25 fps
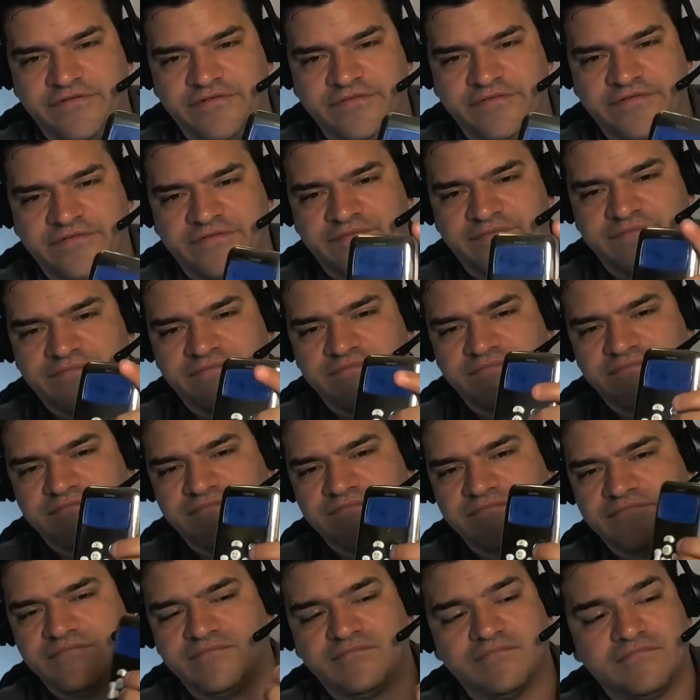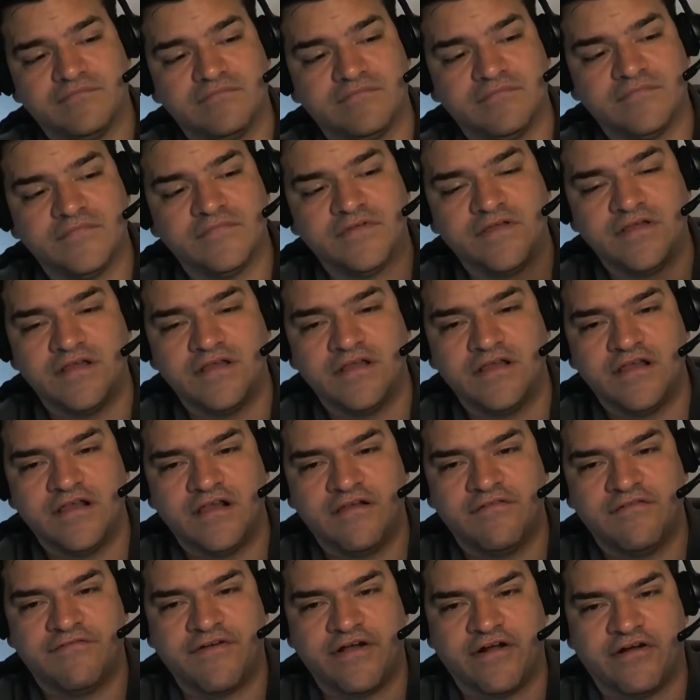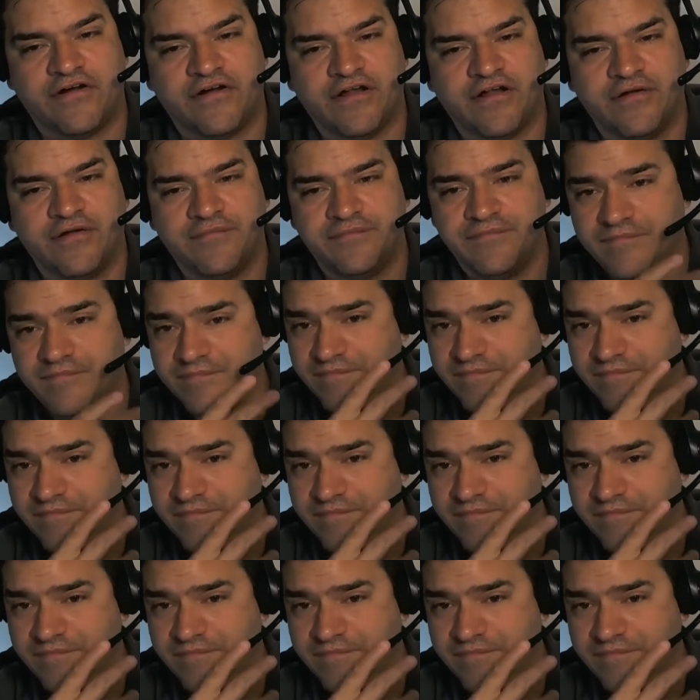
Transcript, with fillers: Just fire it up.